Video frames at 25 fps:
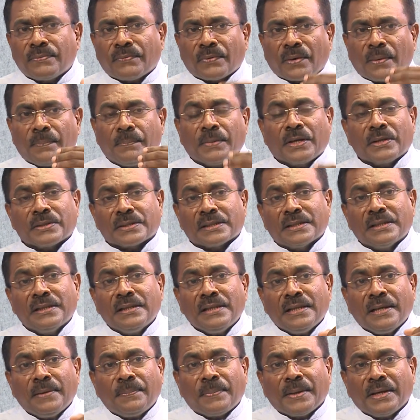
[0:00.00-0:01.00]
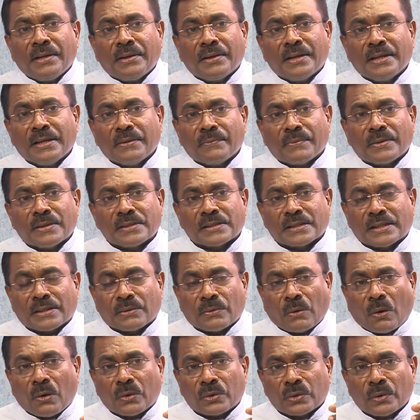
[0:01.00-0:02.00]
because earlier period it was
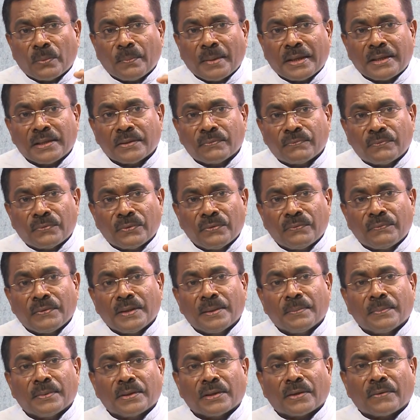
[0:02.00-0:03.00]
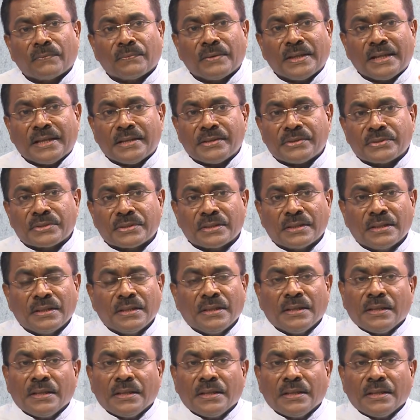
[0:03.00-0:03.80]
an automatic fulfillment of needs.